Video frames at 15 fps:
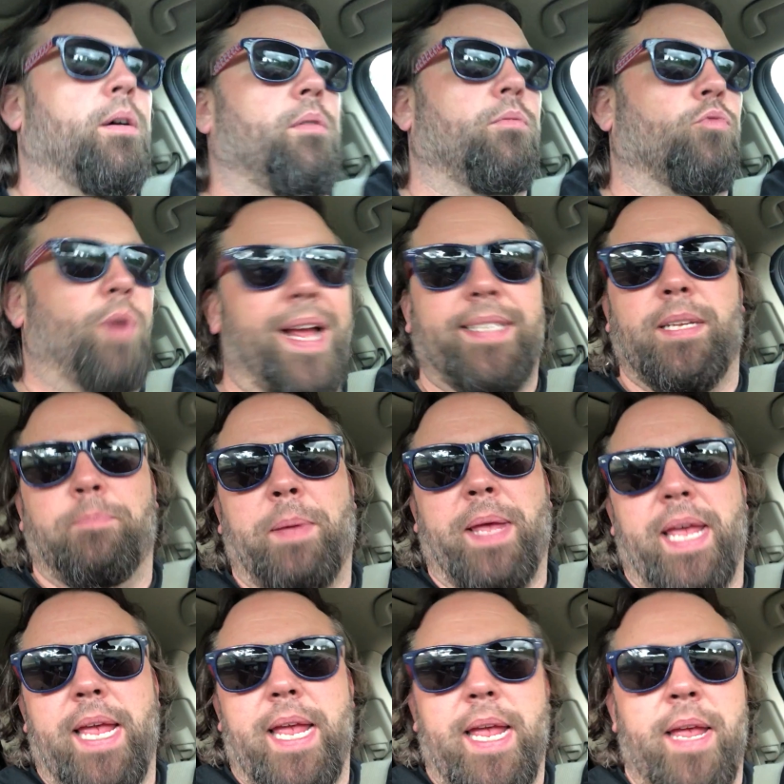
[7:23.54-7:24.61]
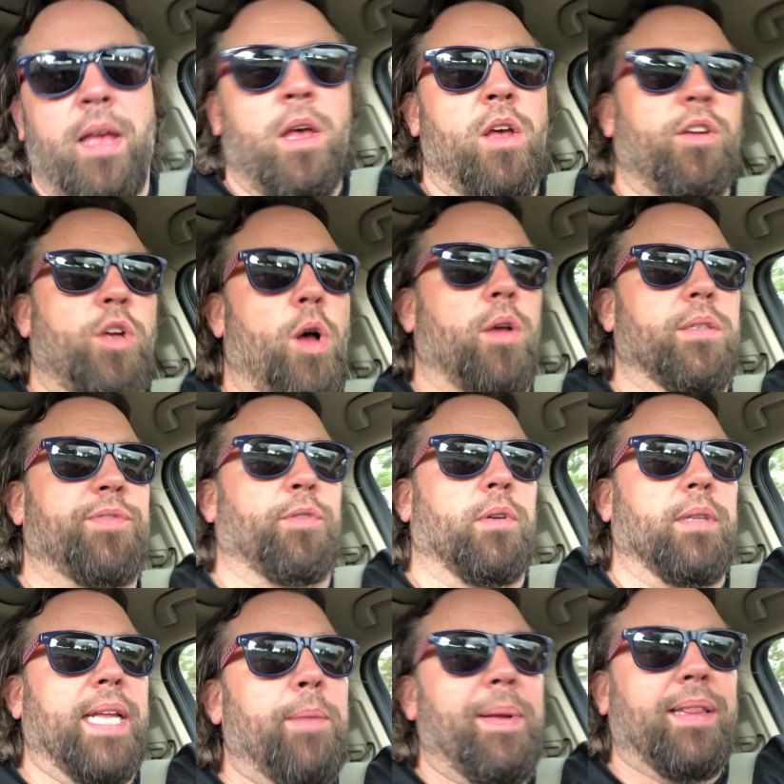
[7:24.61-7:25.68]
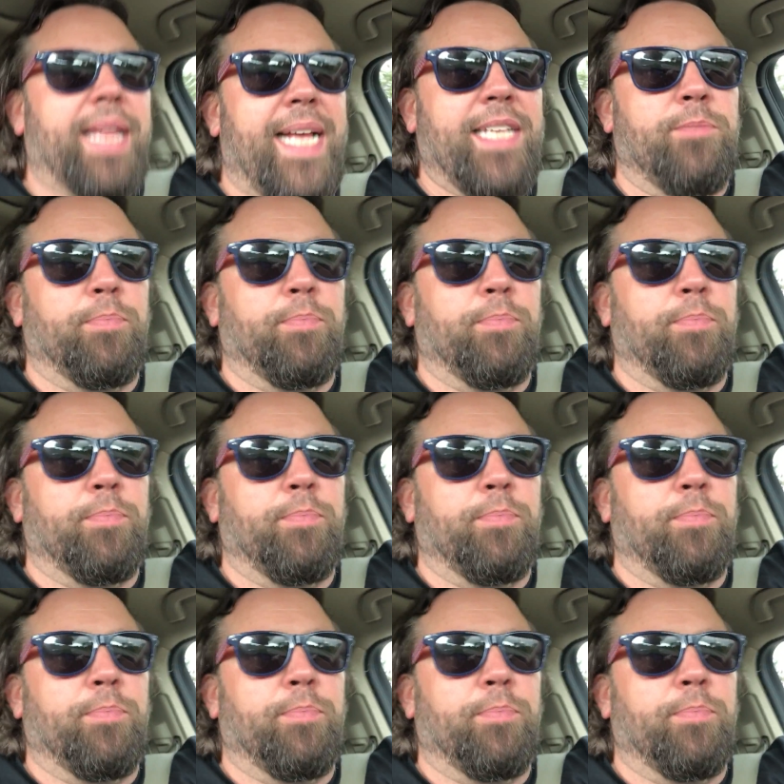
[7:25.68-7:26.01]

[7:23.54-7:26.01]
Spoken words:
recipe calls for a little bit less